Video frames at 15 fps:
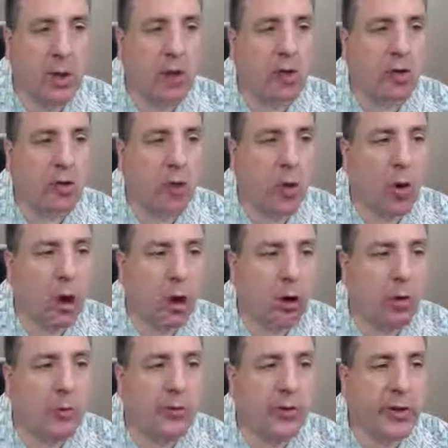So all
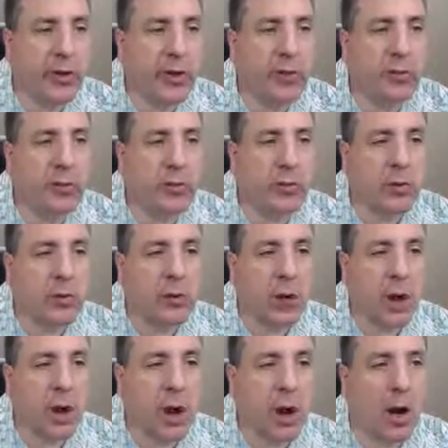of these
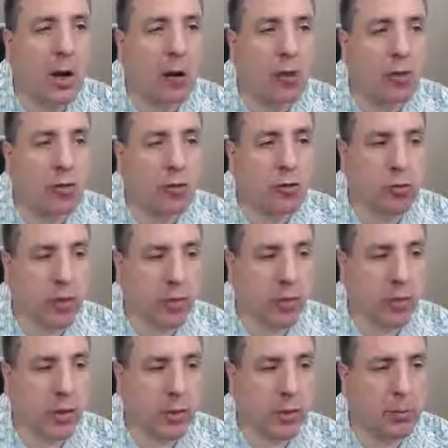are true
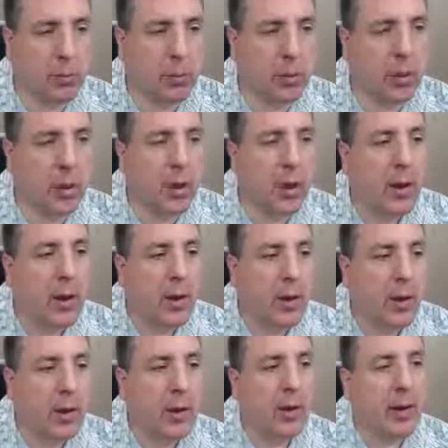ribs.
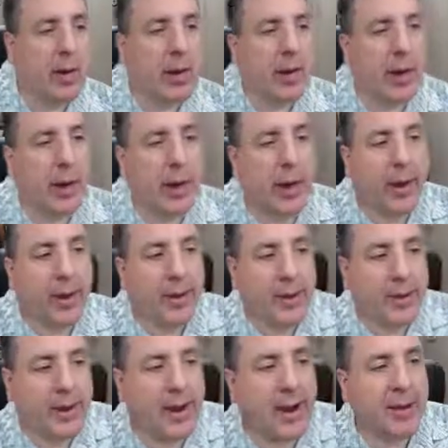8,
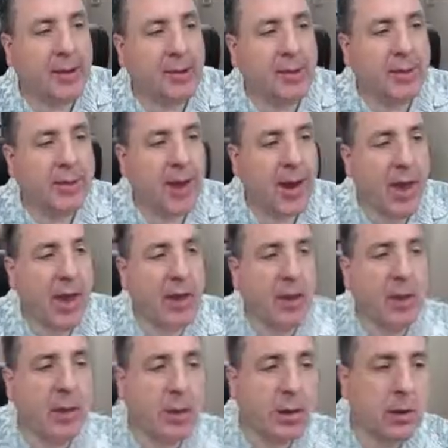9, and
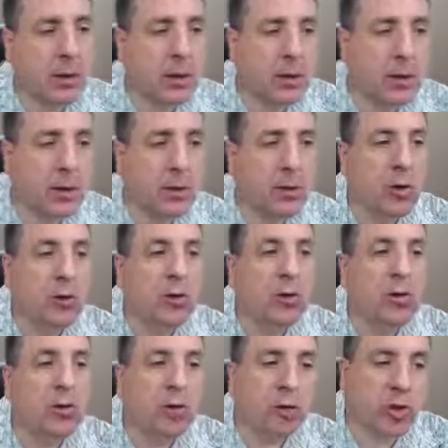10
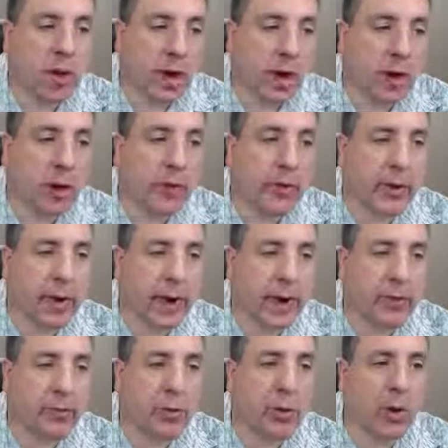share the
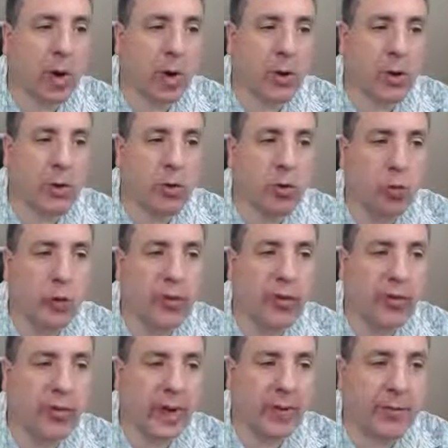costal cartilage with
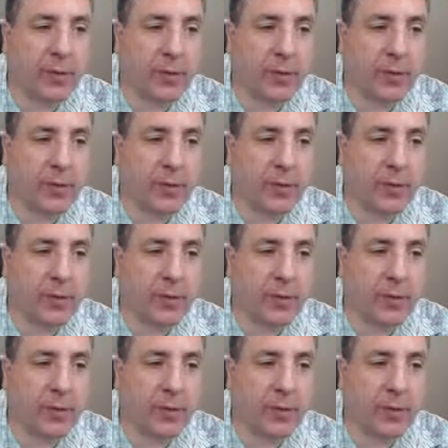7.